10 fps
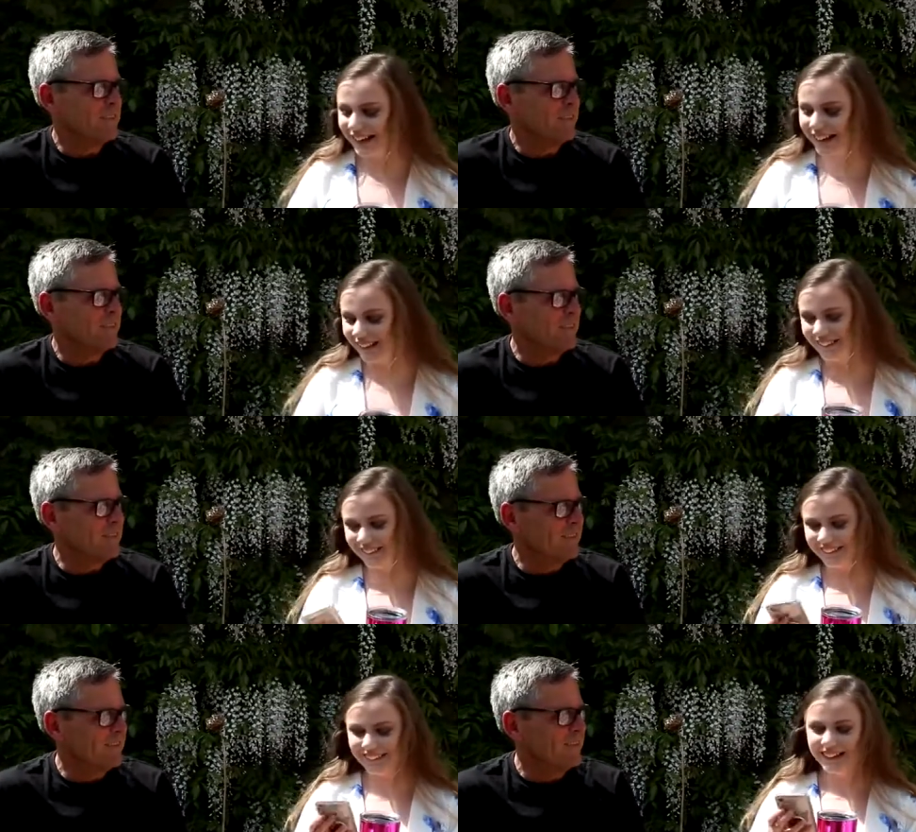
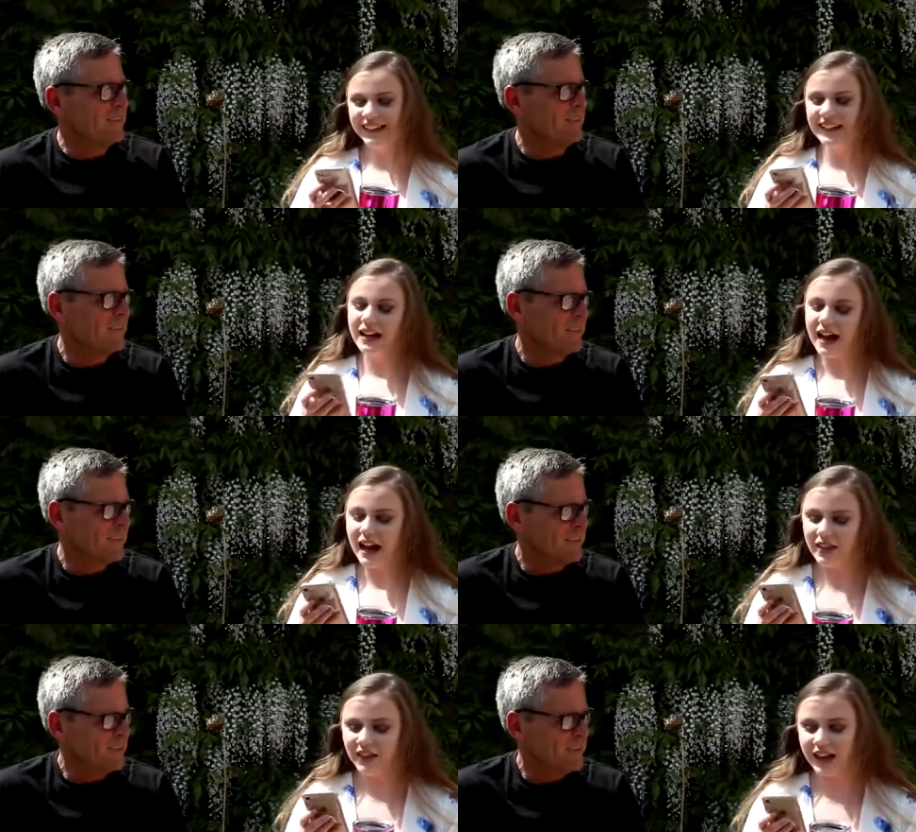Speaker 1: no.
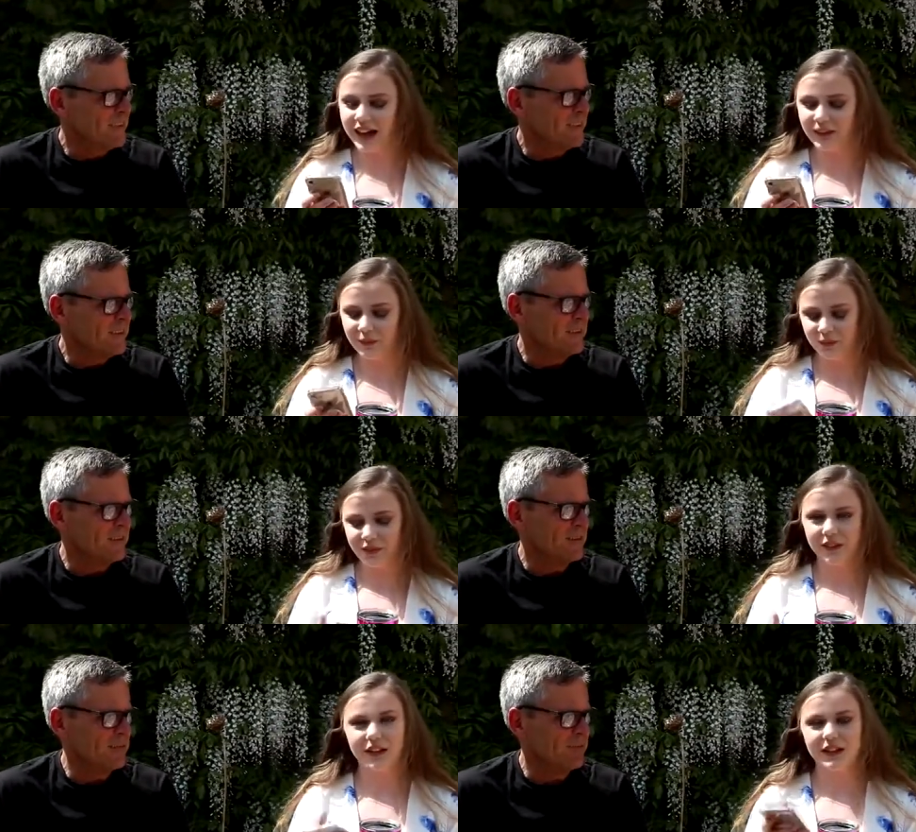And then
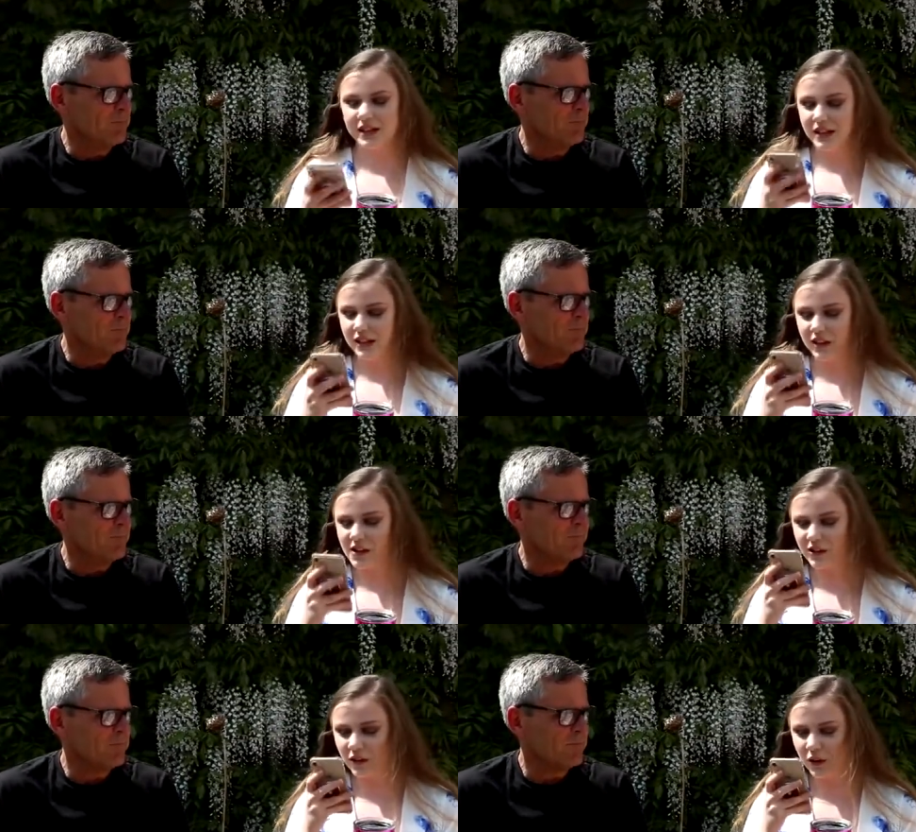there's this
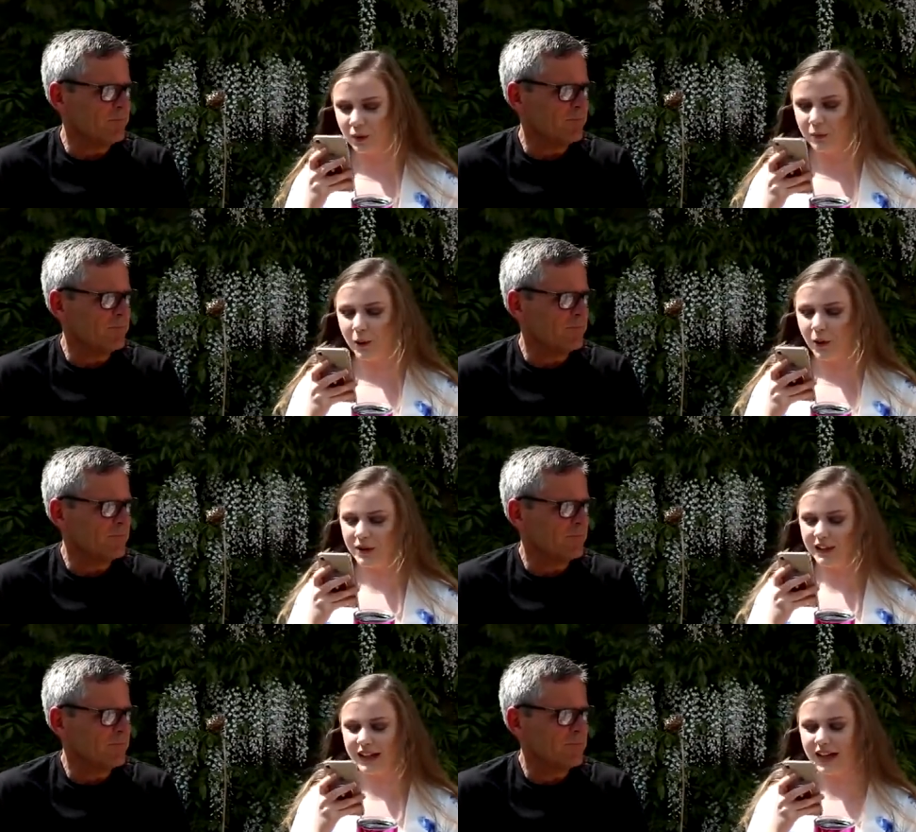girl called
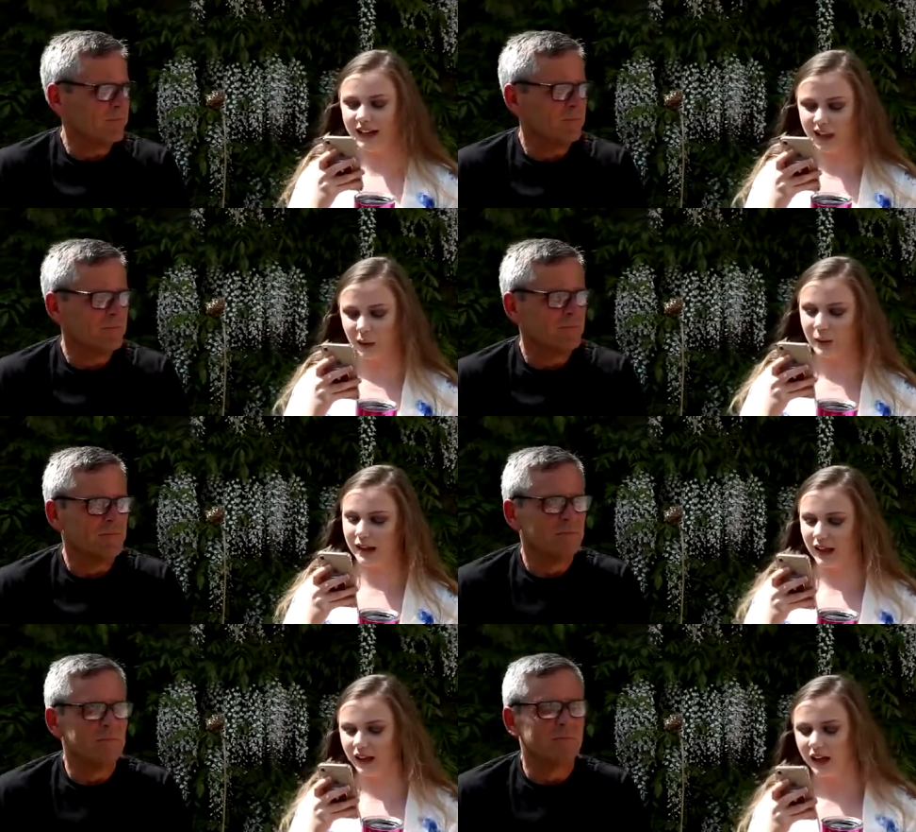Borderline
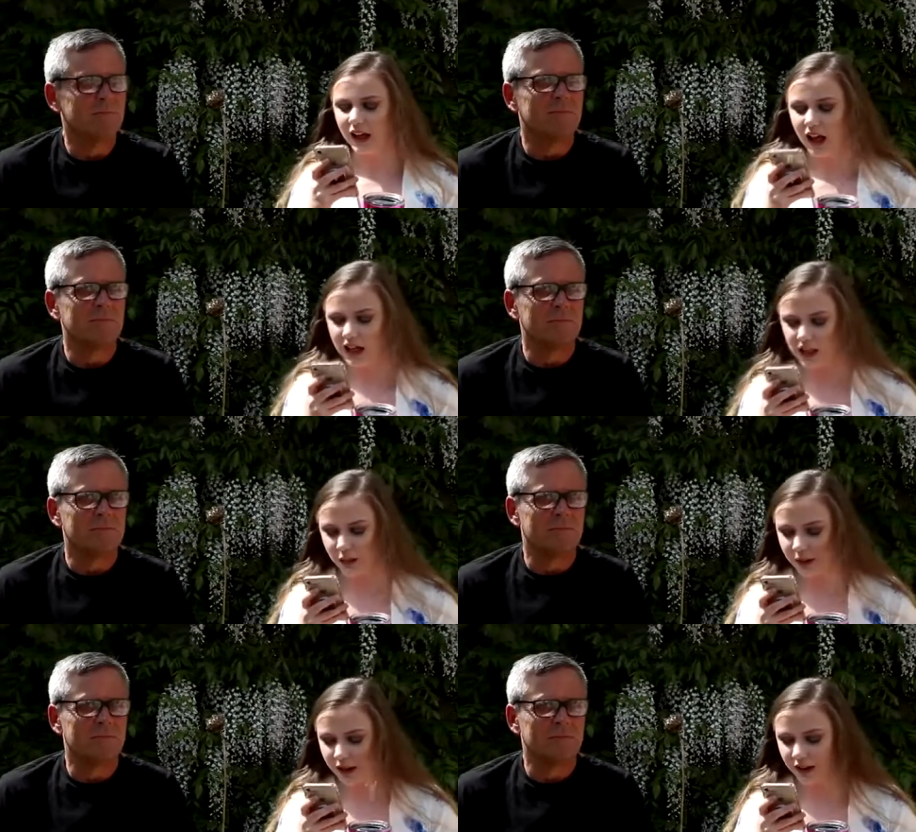Queen, and she
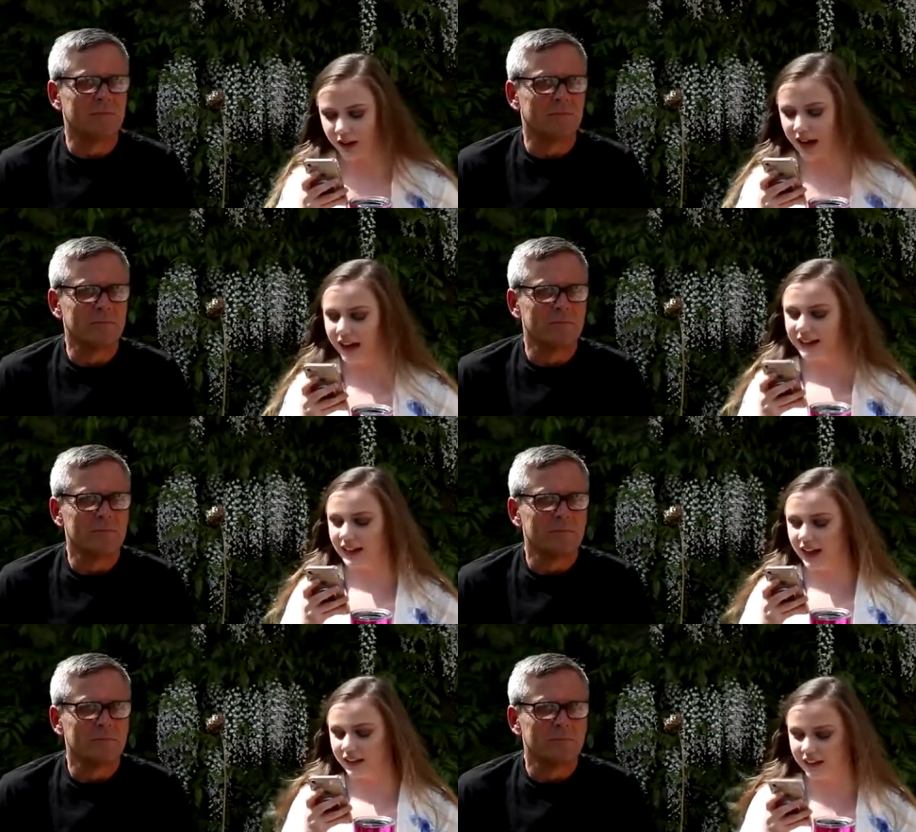went, Hey
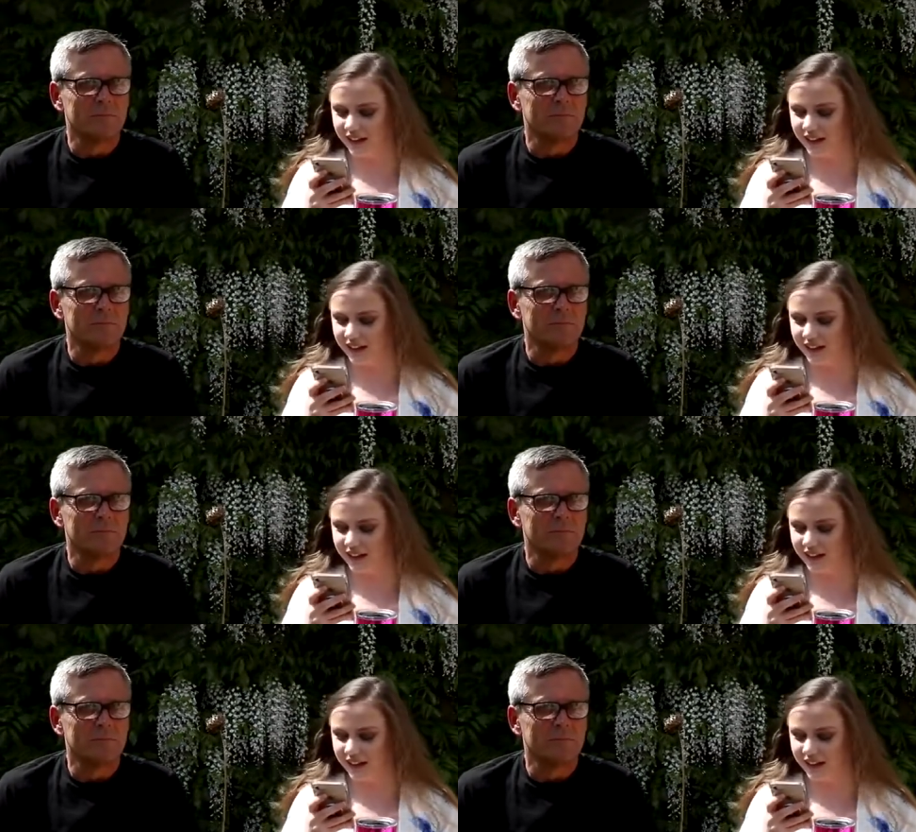Dad,